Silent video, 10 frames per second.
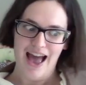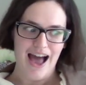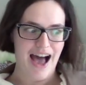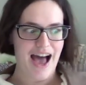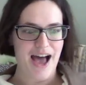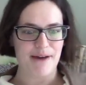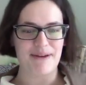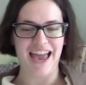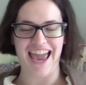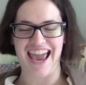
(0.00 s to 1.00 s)

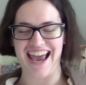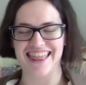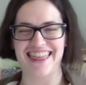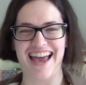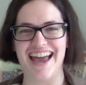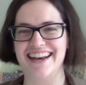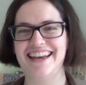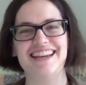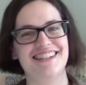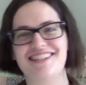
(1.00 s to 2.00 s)
And then
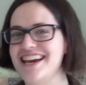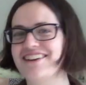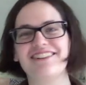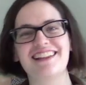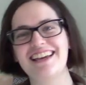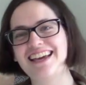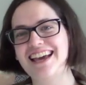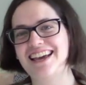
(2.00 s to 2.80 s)
generally,